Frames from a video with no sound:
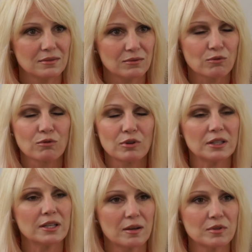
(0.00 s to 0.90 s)

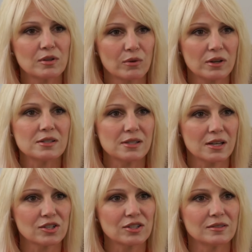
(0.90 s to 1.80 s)
really come to the
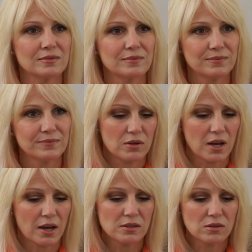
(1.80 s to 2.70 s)
realization. In
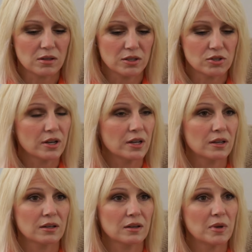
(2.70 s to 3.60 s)
high school, I
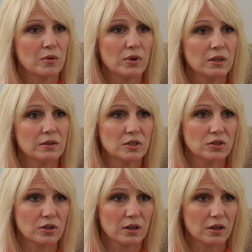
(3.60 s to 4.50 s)
drank. I mean, we lived to
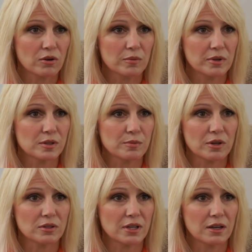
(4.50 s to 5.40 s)
drink. I grew up in a
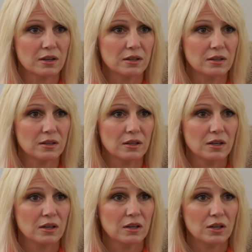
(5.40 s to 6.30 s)
small town, and,
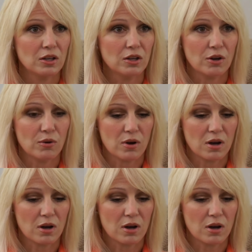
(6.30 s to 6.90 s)
you know,